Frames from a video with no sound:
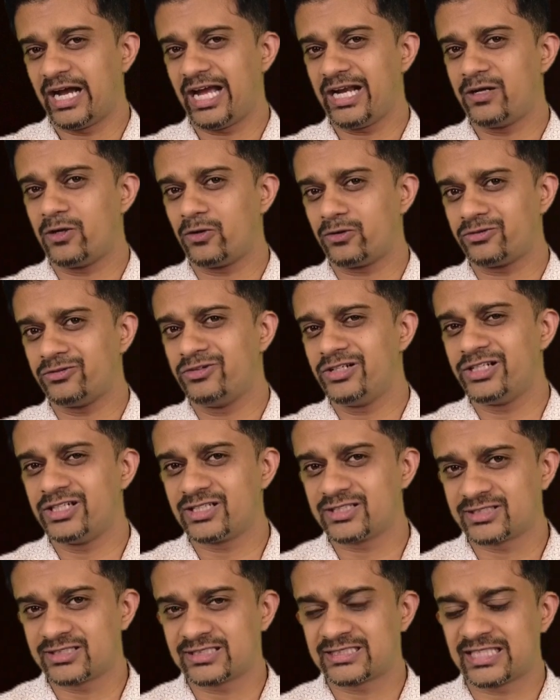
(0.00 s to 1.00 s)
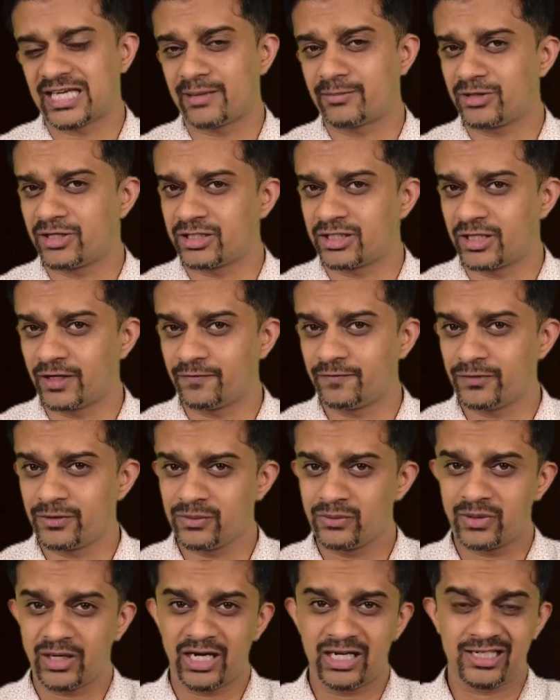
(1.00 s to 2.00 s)
And not only does this camera give
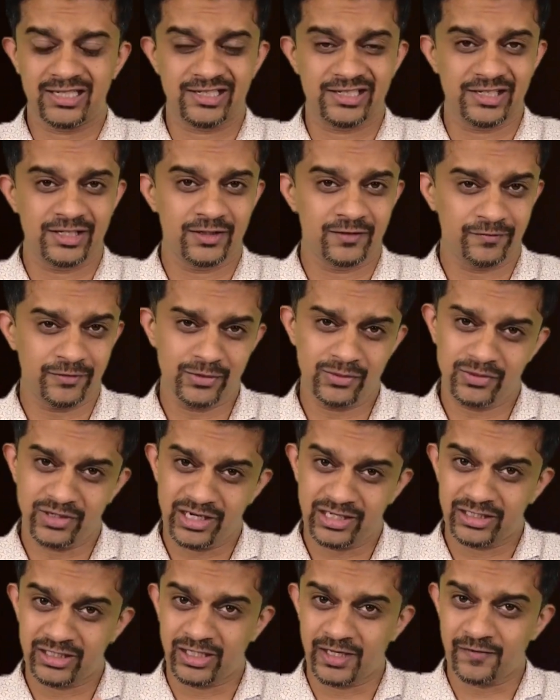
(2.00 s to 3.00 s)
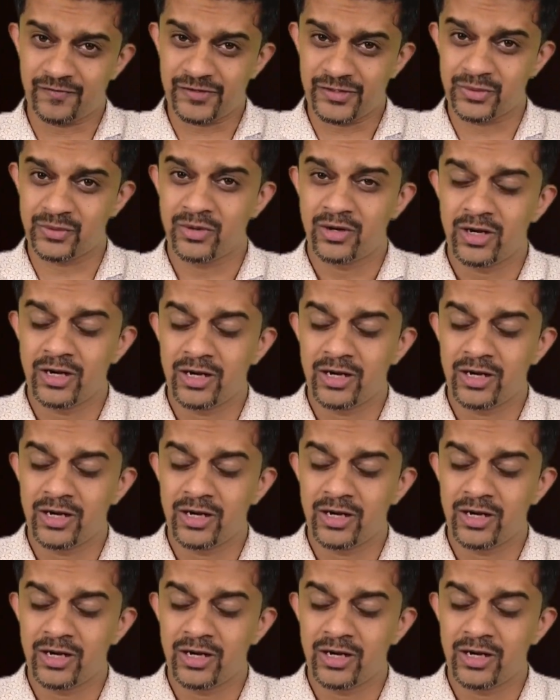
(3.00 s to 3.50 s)
you a rear view, it gives you